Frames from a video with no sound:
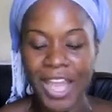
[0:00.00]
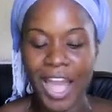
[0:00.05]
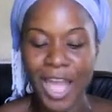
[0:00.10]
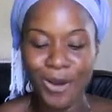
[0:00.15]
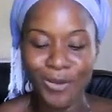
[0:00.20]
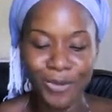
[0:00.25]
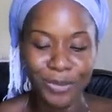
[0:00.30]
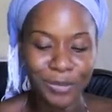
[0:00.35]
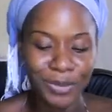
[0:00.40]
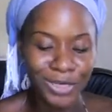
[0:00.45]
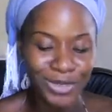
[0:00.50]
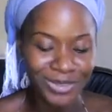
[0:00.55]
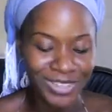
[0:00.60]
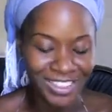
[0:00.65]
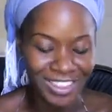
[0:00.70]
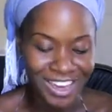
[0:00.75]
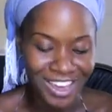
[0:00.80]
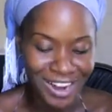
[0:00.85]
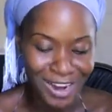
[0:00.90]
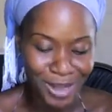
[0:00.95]
I won't be
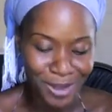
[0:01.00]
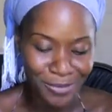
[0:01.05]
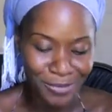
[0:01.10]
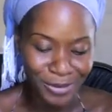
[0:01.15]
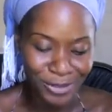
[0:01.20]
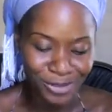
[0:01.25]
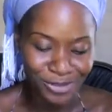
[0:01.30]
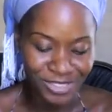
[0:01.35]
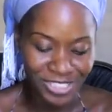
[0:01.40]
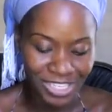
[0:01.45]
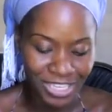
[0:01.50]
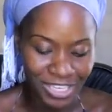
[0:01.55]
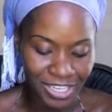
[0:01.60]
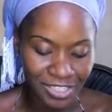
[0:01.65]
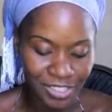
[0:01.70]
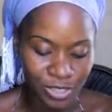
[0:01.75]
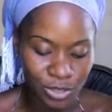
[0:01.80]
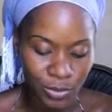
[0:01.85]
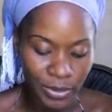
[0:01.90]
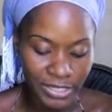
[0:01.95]
doing that. I'll be using it
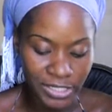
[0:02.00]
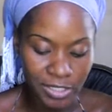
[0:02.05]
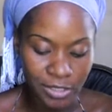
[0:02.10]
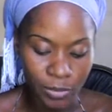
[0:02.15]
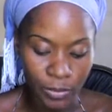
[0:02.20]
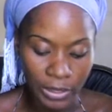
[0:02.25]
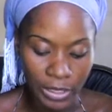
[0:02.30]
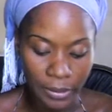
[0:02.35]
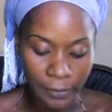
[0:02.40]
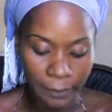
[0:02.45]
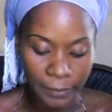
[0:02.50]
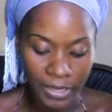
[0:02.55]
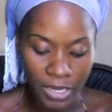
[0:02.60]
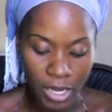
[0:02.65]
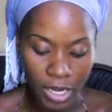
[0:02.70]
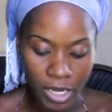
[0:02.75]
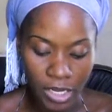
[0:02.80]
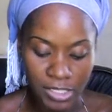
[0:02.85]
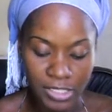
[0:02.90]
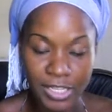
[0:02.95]
twice a week
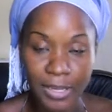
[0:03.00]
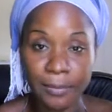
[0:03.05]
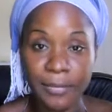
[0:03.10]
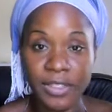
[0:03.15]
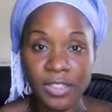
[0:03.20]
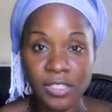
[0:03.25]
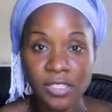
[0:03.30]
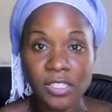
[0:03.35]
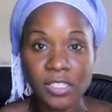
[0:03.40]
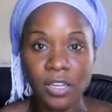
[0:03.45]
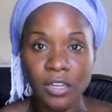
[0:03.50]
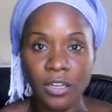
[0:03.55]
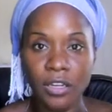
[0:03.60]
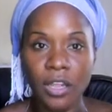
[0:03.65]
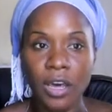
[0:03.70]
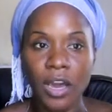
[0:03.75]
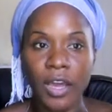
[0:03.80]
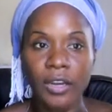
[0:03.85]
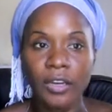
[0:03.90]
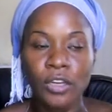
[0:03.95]
because I'm in the sun a
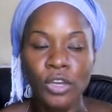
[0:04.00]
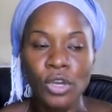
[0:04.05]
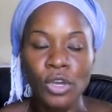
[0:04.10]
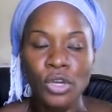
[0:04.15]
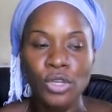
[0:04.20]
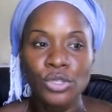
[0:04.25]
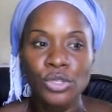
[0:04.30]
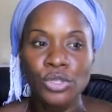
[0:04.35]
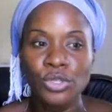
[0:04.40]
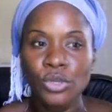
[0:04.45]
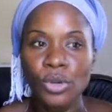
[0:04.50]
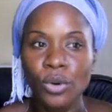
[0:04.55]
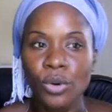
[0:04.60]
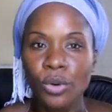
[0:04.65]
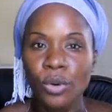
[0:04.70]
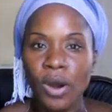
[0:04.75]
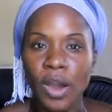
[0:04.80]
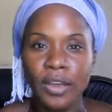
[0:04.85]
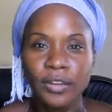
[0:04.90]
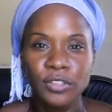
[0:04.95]
lot,
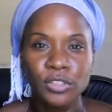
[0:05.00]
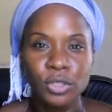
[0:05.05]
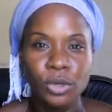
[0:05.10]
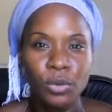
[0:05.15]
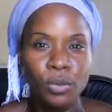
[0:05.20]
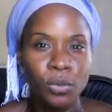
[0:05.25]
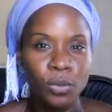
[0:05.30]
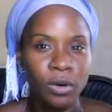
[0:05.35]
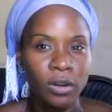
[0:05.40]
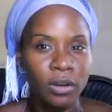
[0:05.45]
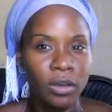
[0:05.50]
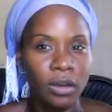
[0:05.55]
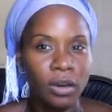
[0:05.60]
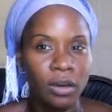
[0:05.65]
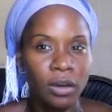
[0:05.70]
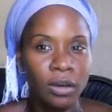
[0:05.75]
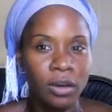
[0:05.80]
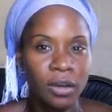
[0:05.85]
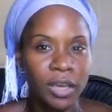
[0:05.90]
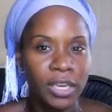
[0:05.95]
so I don't want
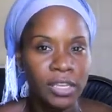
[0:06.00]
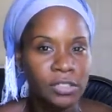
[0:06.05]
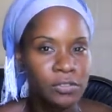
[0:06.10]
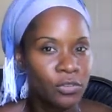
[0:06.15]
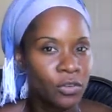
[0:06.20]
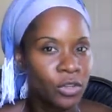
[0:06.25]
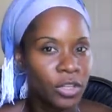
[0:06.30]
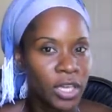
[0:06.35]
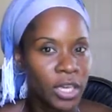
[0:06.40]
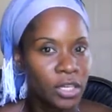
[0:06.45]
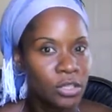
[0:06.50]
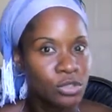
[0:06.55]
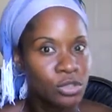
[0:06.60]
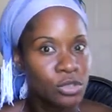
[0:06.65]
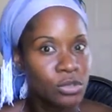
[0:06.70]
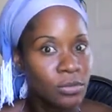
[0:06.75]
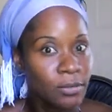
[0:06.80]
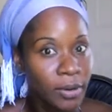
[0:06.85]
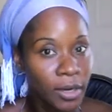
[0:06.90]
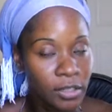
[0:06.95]
to exfoliate
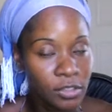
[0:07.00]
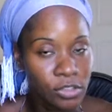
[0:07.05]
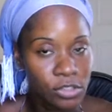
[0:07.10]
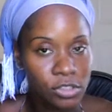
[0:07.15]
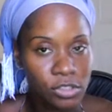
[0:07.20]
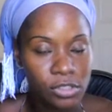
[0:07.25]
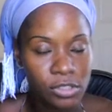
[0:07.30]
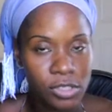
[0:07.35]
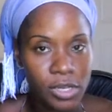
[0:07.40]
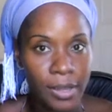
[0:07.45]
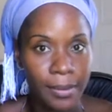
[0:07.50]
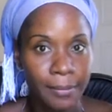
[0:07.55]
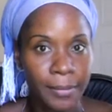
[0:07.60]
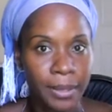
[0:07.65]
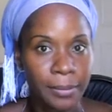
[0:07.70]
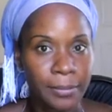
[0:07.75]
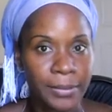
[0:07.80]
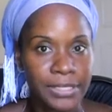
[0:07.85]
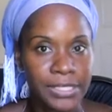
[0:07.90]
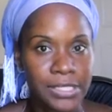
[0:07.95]
too much and
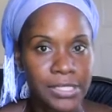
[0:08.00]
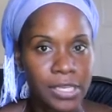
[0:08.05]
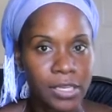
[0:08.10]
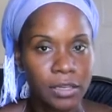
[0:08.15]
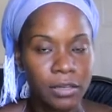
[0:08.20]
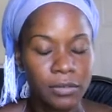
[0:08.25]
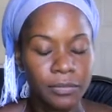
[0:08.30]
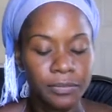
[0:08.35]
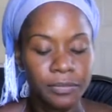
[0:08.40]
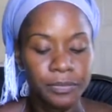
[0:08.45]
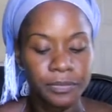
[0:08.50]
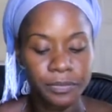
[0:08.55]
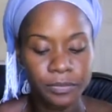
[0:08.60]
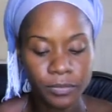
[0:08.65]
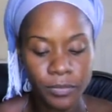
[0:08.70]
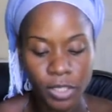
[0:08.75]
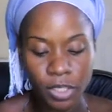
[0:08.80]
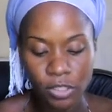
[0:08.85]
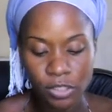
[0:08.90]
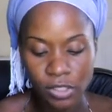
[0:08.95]
make my skin
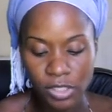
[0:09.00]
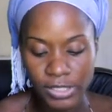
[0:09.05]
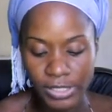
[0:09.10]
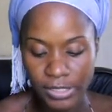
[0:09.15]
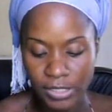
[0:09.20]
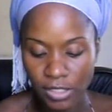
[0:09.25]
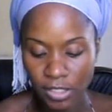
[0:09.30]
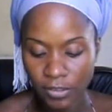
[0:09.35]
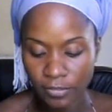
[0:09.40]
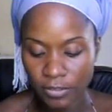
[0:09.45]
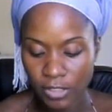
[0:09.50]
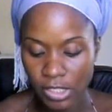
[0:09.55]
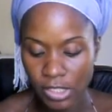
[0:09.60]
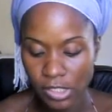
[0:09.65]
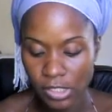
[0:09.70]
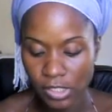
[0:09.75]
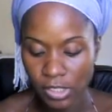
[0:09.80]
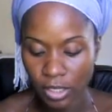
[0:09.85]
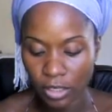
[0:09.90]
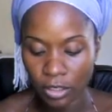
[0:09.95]
sensitive to the
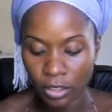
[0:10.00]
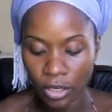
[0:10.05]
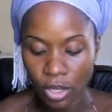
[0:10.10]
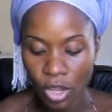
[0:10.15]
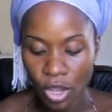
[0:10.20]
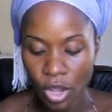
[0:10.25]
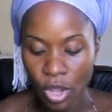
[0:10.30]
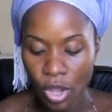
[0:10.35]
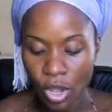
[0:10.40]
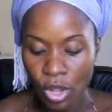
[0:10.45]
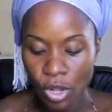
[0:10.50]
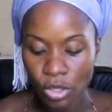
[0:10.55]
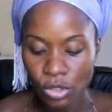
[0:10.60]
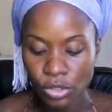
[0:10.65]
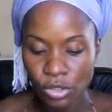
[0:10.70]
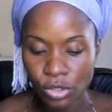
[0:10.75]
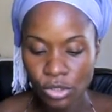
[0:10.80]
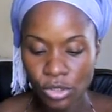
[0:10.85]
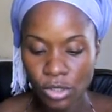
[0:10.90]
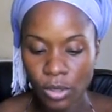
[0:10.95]
sun.
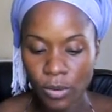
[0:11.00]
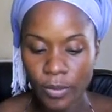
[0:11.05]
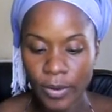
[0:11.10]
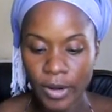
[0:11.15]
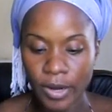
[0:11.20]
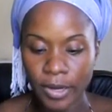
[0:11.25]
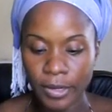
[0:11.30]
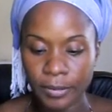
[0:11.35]
So